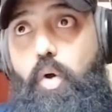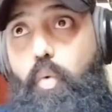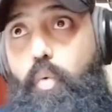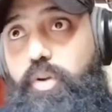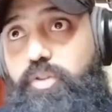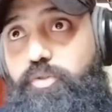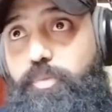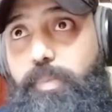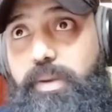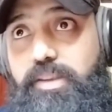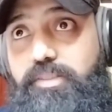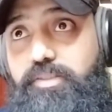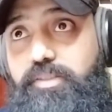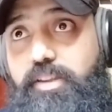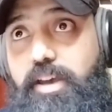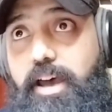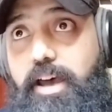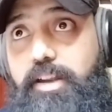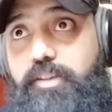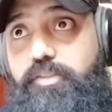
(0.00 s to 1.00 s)
which means
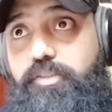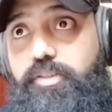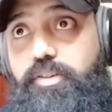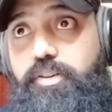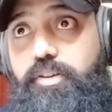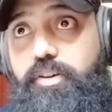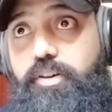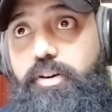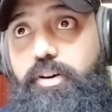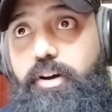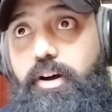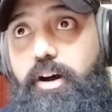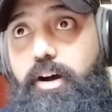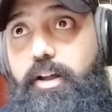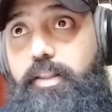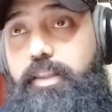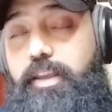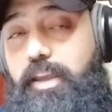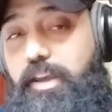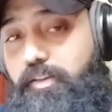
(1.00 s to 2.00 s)
that
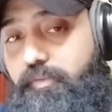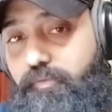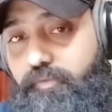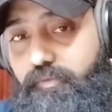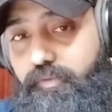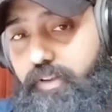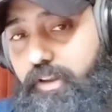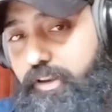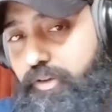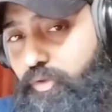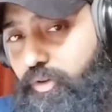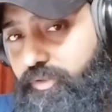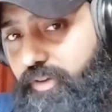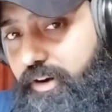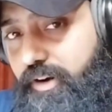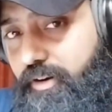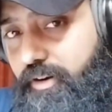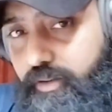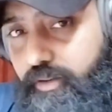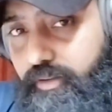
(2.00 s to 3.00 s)
the US
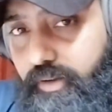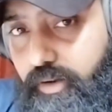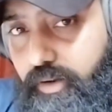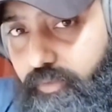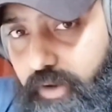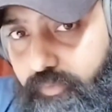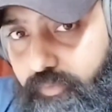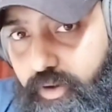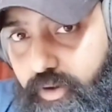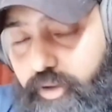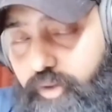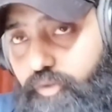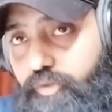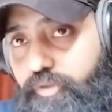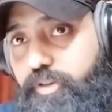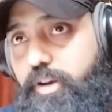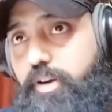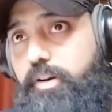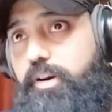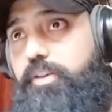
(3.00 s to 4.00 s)
Federal Reserve have
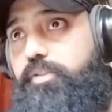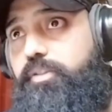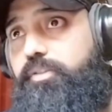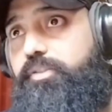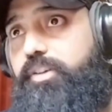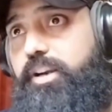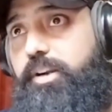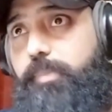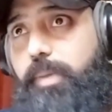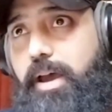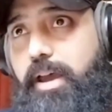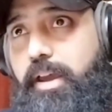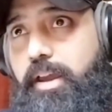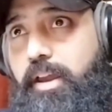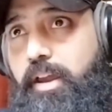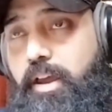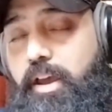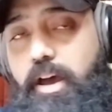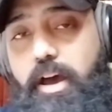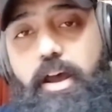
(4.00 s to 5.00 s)
reduced their interest rate by
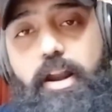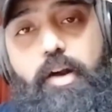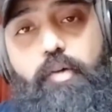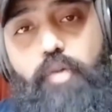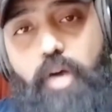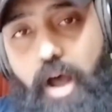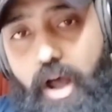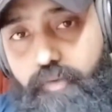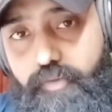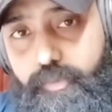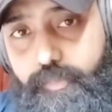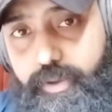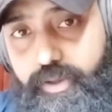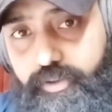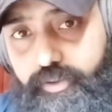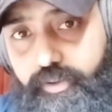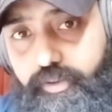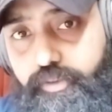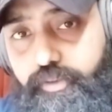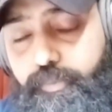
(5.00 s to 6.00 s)
around
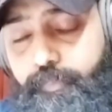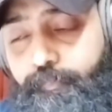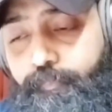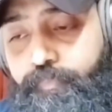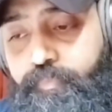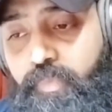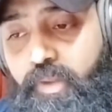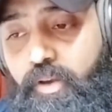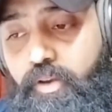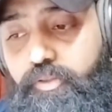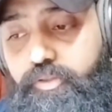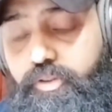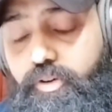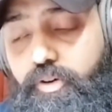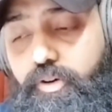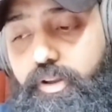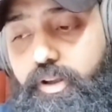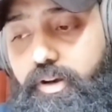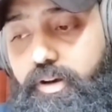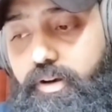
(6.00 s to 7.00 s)
0.5%.
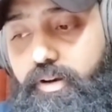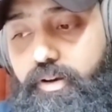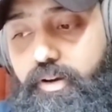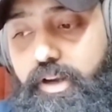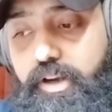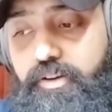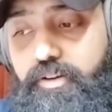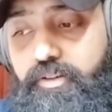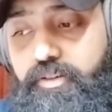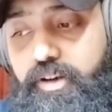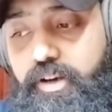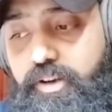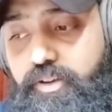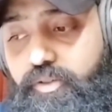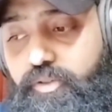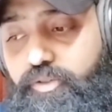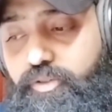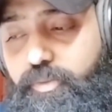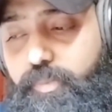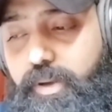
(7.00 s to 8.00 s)
So the interest rate
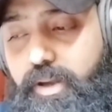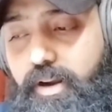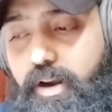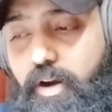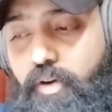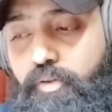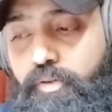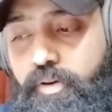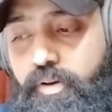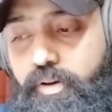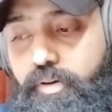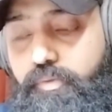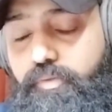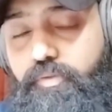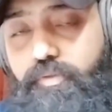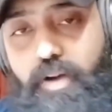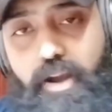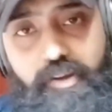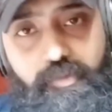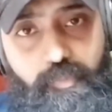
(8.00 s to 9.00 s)
used to be around
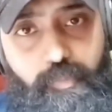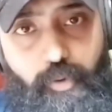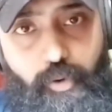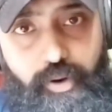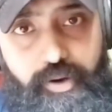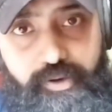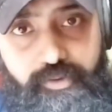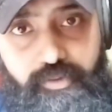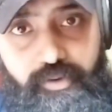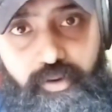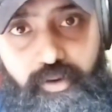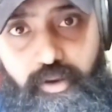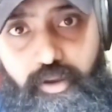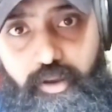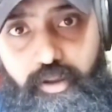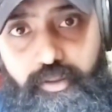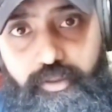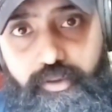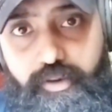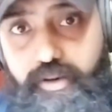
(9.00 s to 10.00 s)

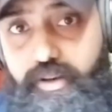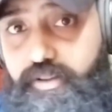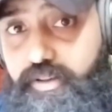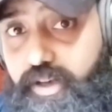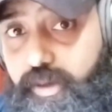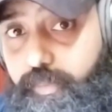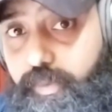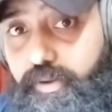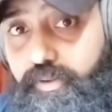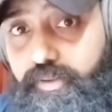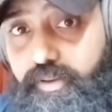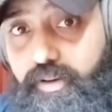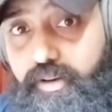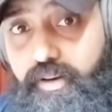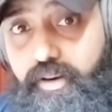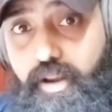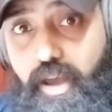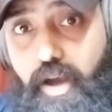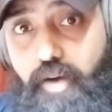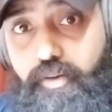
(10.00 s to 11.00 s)

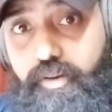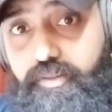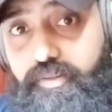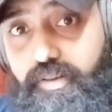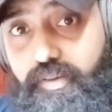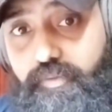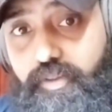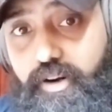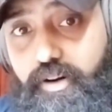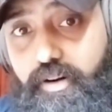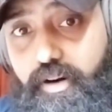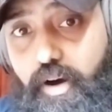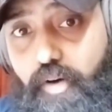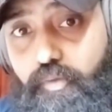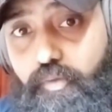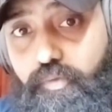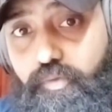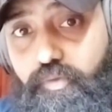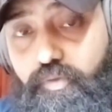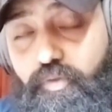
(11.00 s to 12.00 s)
5.33%. Now it's somewhere
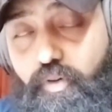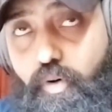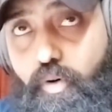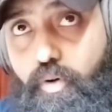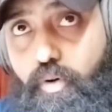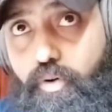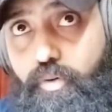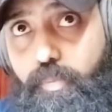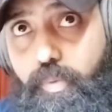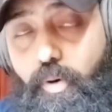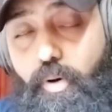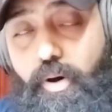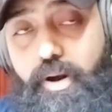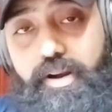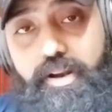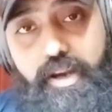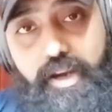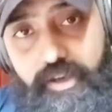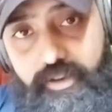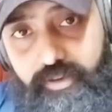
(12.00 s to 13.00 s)
around
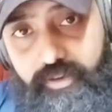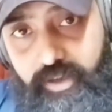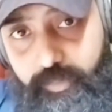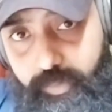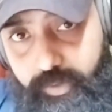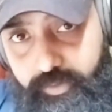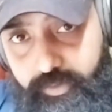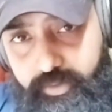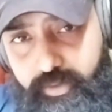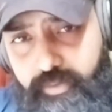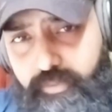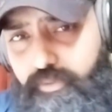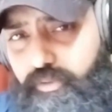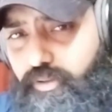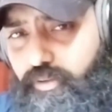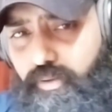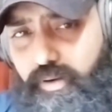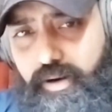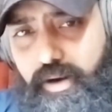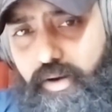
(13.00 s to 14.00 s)
4.83%.
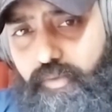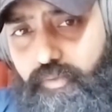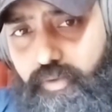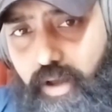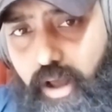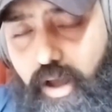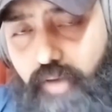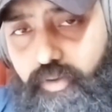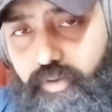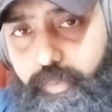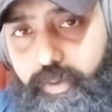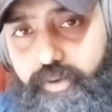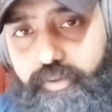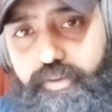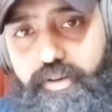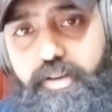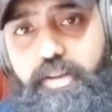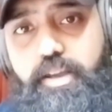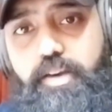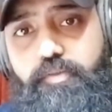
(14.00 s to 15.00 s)
So around
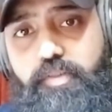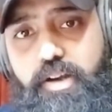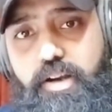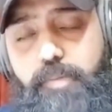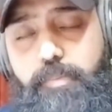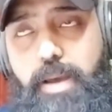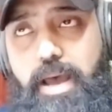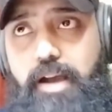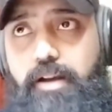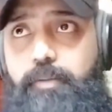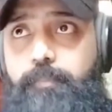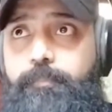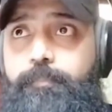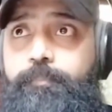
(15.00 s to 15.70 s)
0.5% they have cut back.